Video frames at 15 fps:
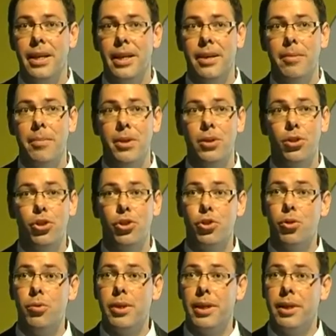Because
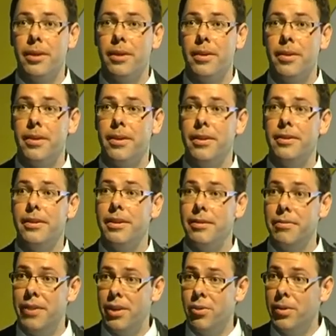during the
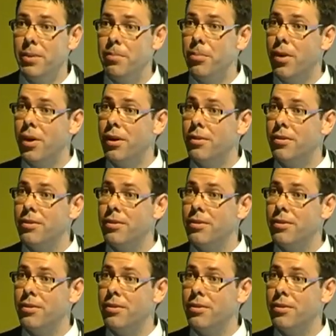defeathering part,